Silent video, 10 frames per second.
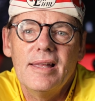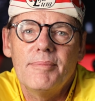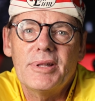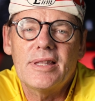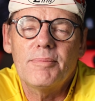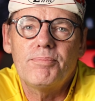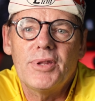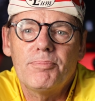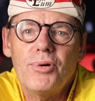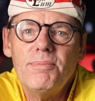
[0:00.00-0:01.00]
But
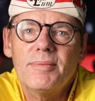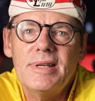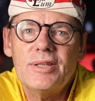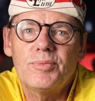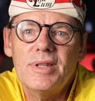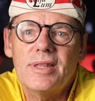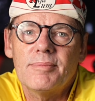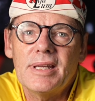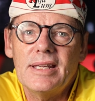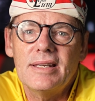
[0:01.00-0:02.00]
the problem is with
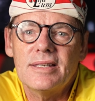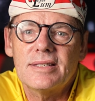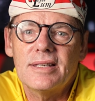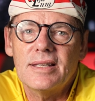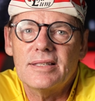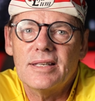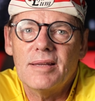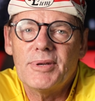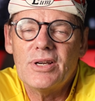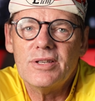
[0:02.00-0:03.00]
them is
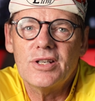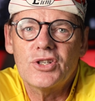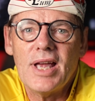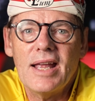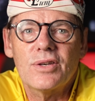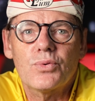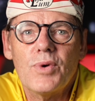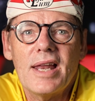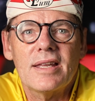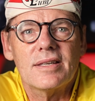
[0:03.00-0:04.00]
that because the chains
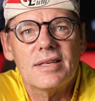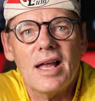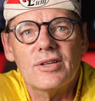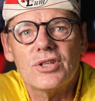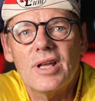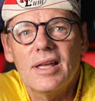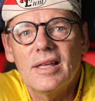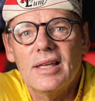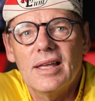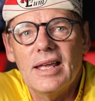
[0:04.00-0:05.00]
run at such
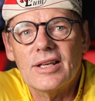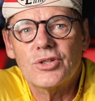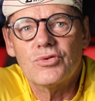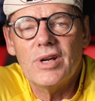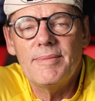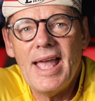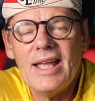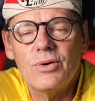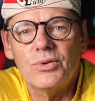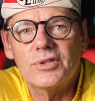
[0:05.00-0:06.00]
extreme
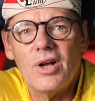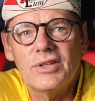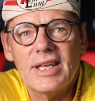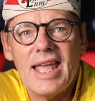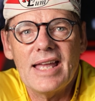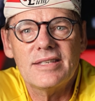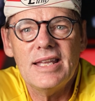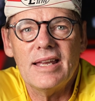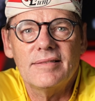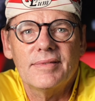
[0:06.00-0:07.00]
angles on your
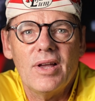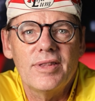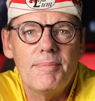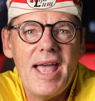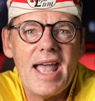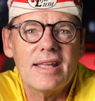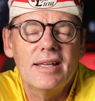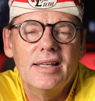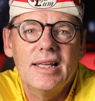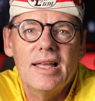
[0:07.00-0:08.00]
cassette on the back,
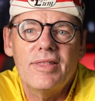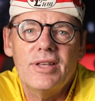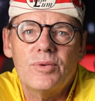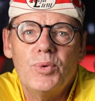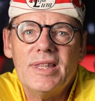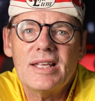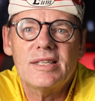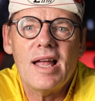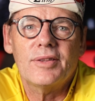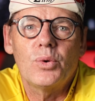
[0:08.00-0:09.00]
that when they
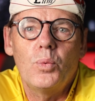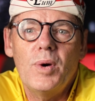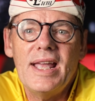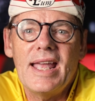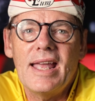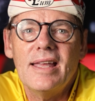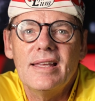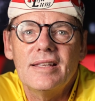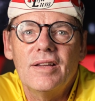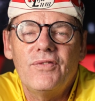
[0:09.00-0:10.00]
start to wear,
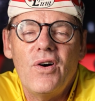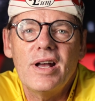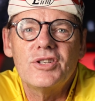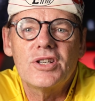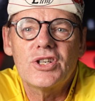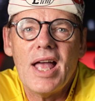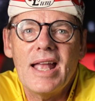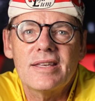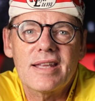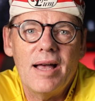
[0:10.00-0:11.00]
you find your
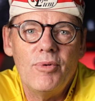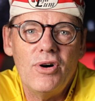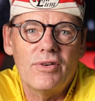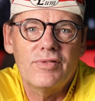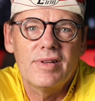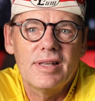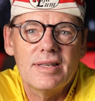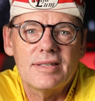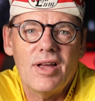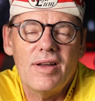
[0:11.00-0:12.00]
chains come off.
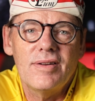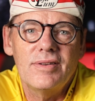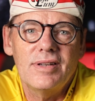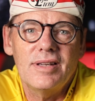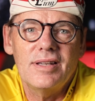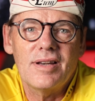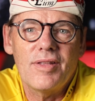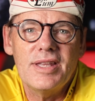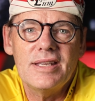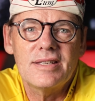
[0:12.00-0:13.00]
So, you know,
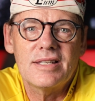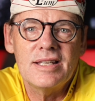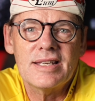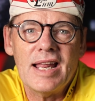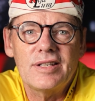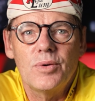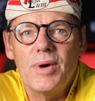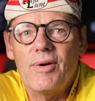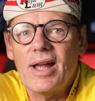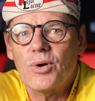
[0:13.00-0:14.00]
these can actually
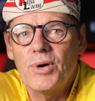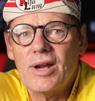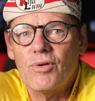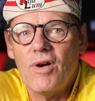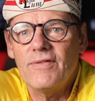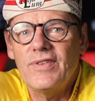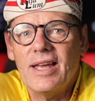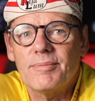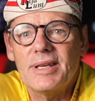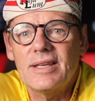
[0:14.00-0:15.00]
wear out quicker, I
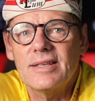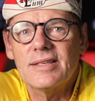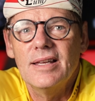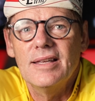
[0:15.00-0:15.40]
found, because